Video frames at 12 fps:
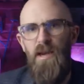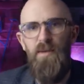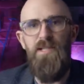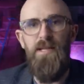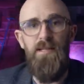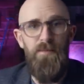
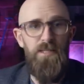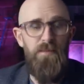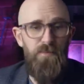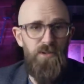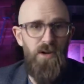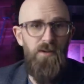which had
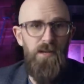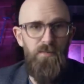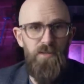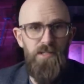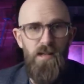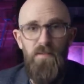limited
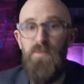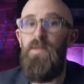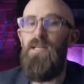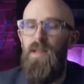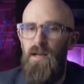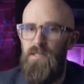petroleum reserves
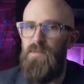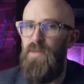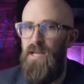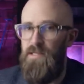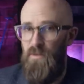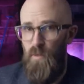but large
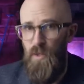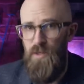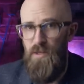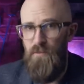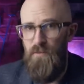supplies of wood.